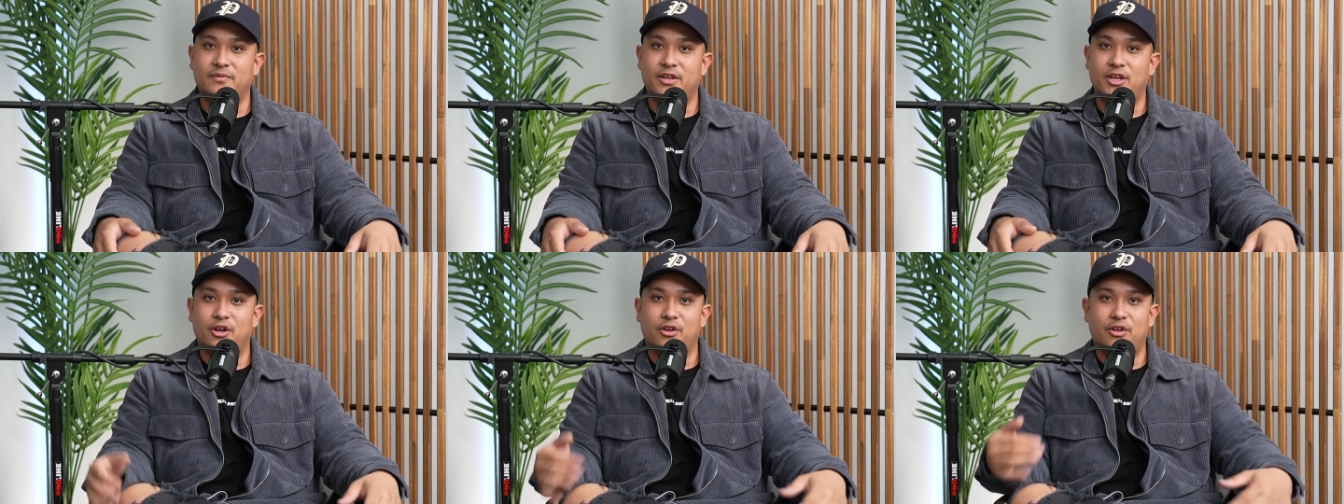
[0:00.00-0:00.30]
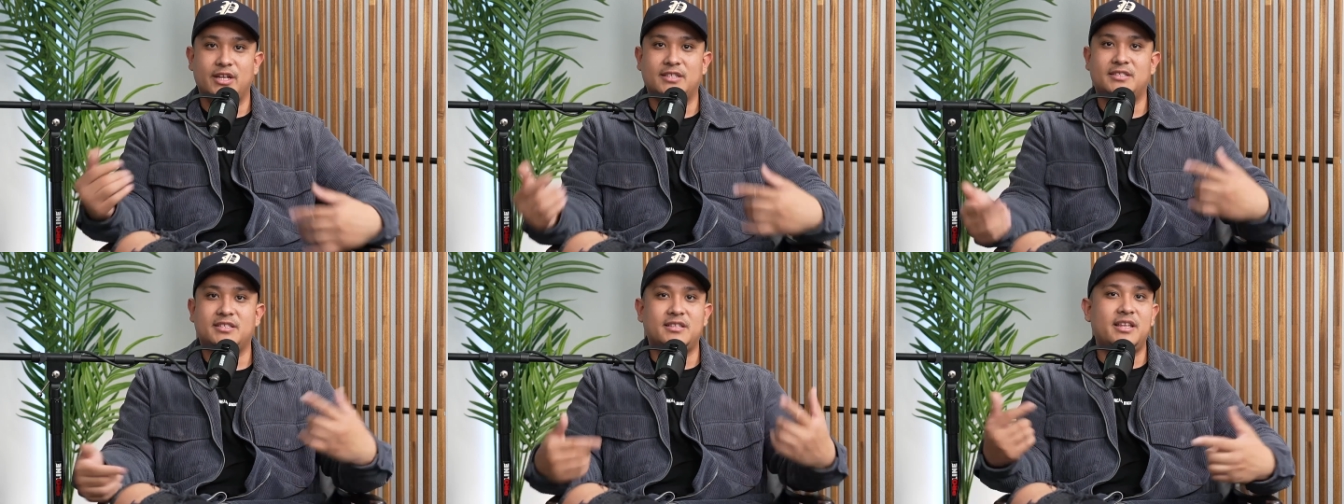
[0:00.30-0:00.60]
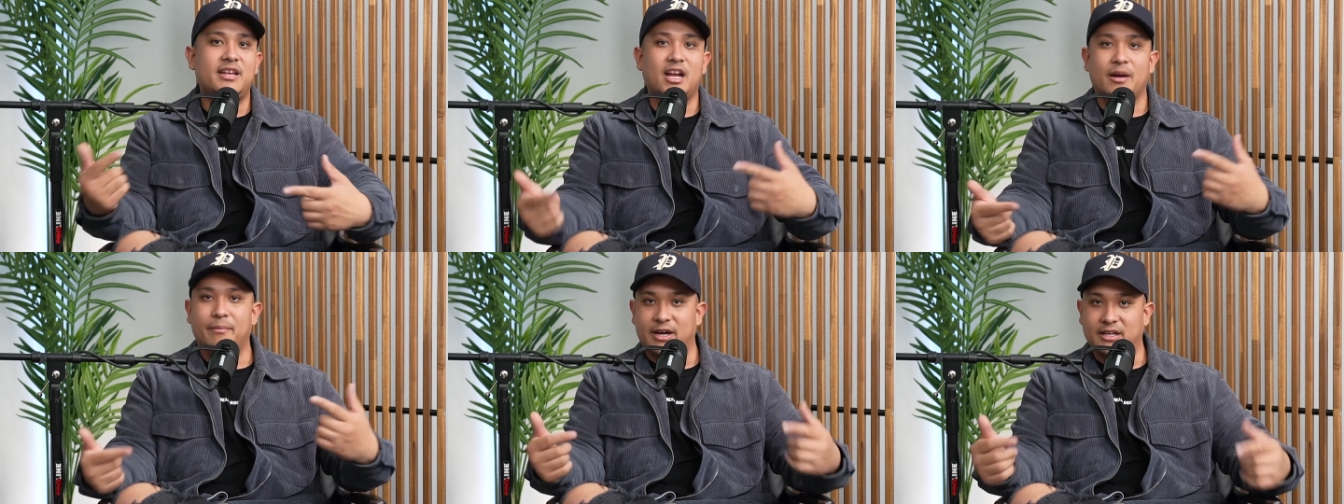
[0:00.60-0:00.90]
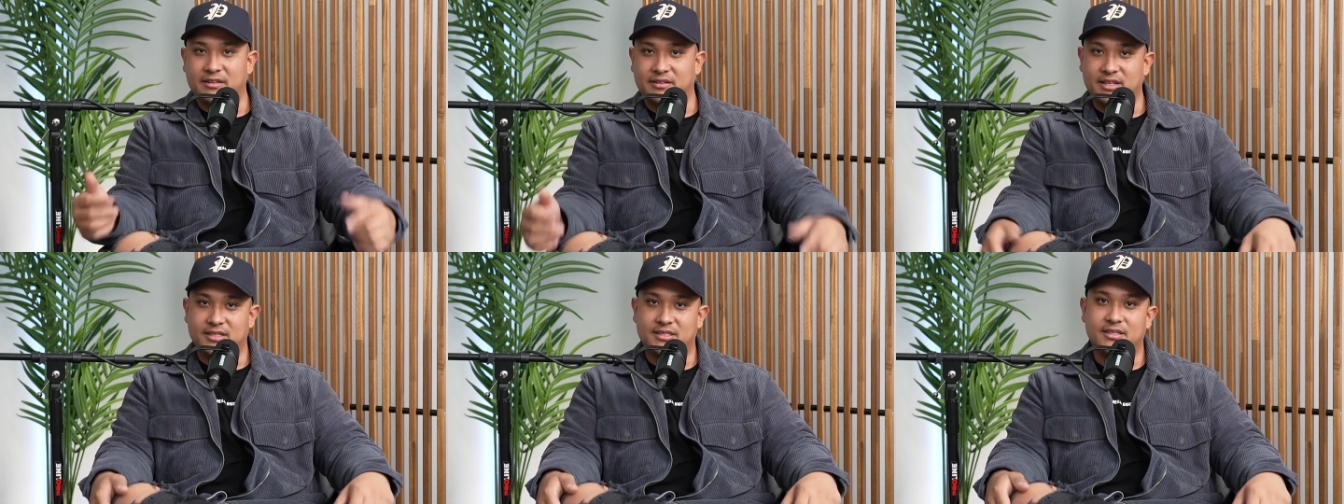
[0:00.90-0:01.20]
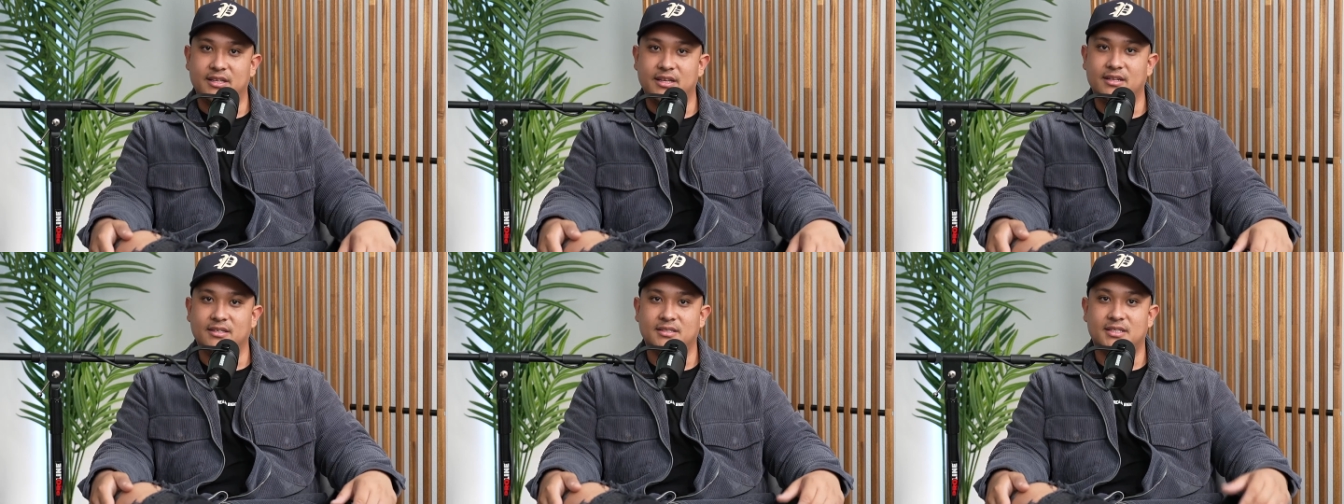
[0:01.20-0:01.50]
you know, you have to think about these
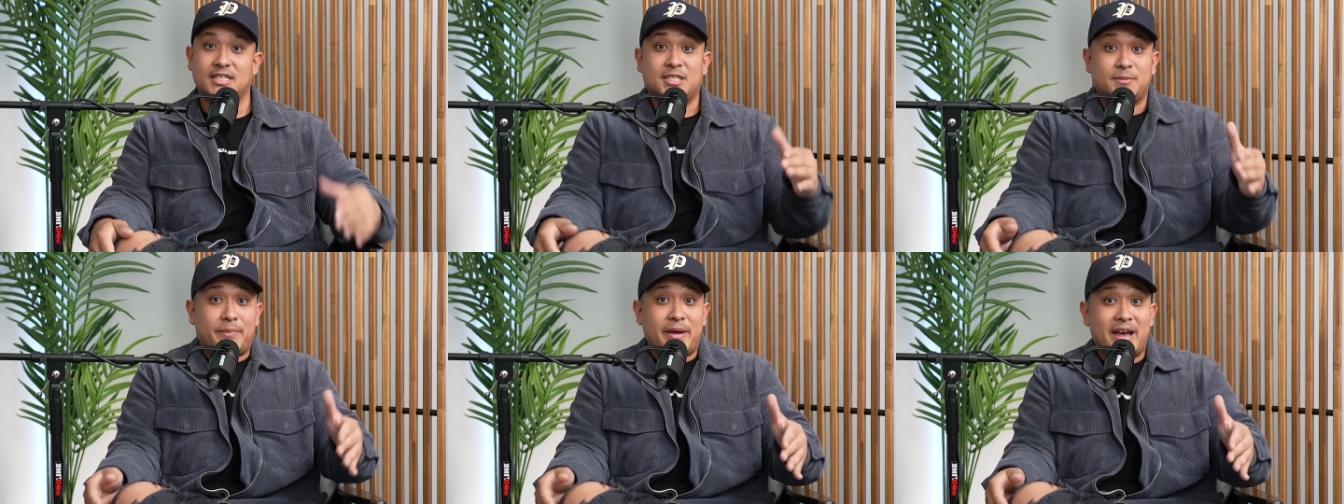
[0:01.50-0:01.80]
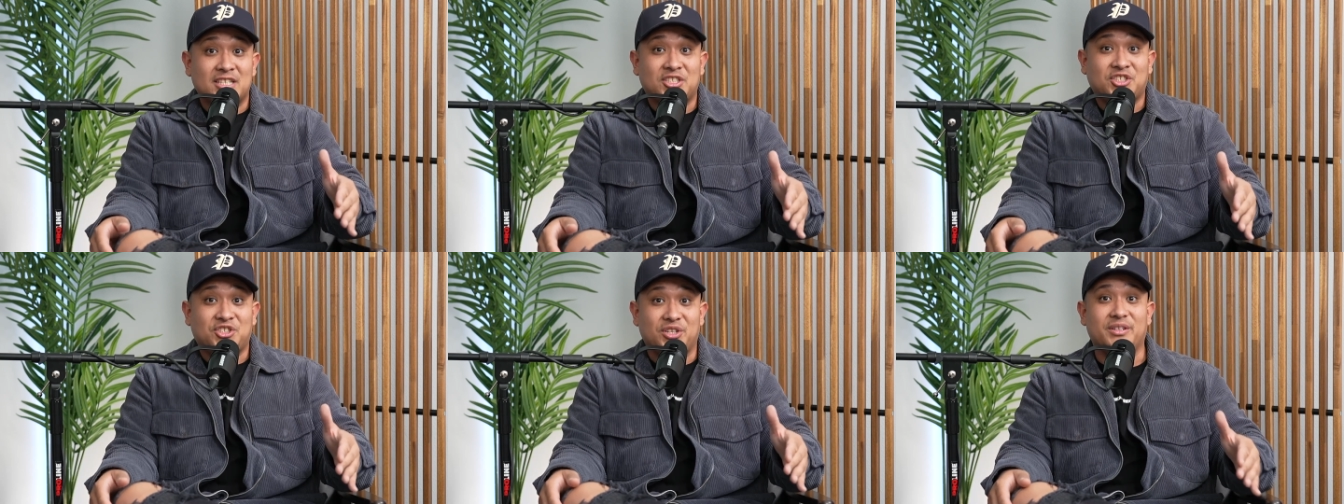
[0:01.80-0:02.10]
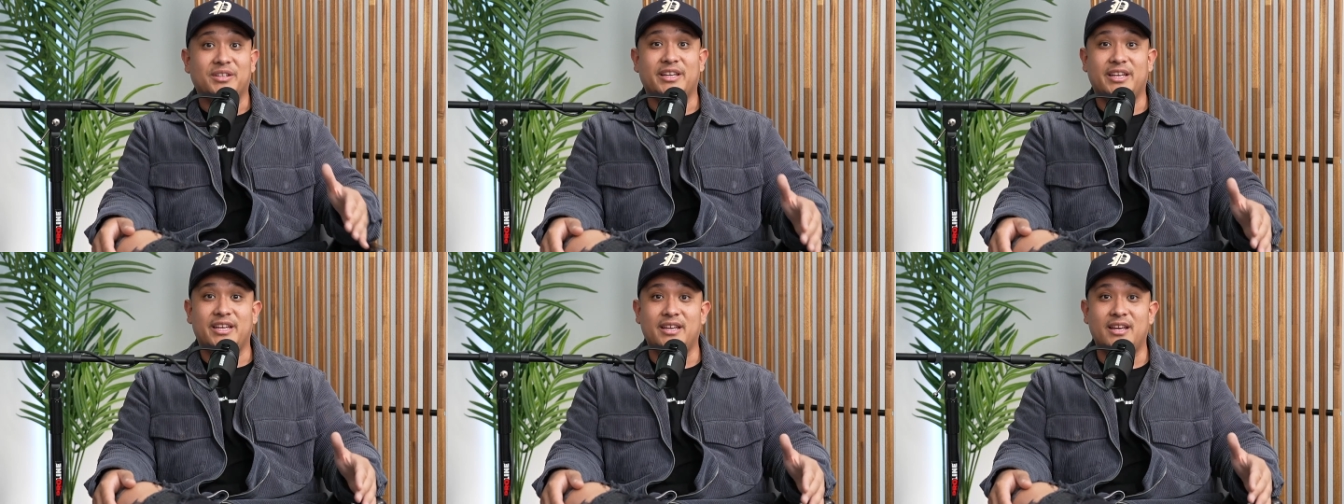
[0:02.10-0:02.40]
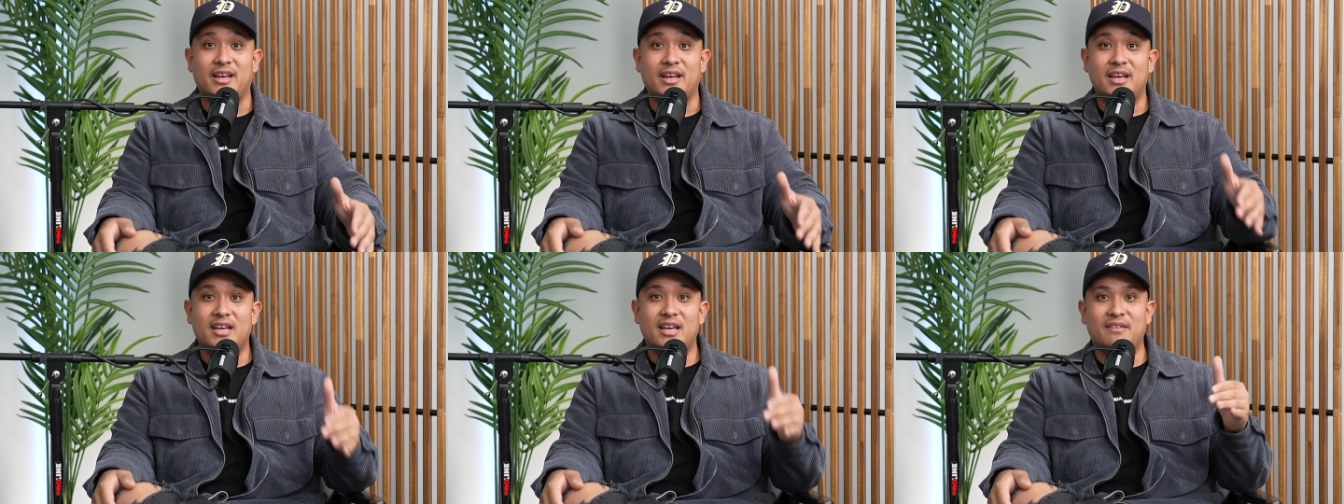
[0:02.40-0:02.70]
things, especially